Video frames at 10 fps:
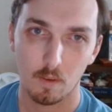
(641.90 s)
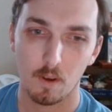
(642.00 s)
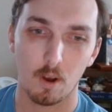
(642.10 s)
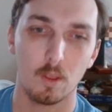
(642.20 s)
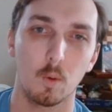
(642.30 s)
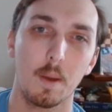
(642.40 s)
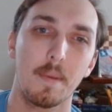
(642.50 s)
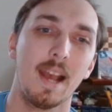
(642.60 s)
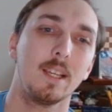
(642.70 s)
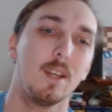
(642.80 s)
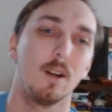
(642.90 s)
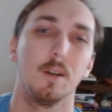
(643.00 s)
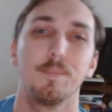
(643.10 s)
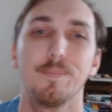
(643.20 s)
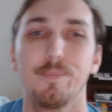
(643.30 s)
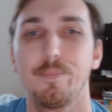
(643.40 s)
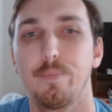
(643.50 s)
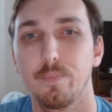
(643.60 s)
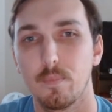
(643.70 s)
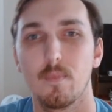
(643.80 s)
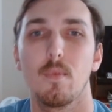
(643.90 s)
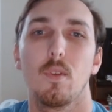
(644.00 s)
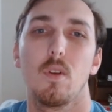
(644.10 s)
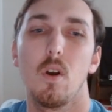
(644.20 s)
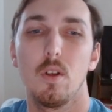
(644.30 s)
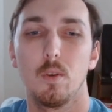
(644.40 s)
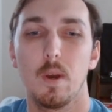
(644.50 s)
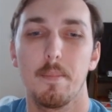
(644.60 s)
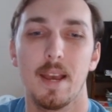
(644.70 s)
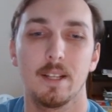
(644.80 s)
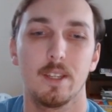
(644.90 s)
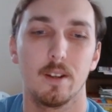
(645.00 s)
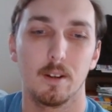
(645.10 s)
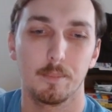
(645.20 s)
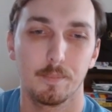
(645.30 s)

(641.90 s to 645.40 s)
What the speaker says: all the way back here. All the way back here.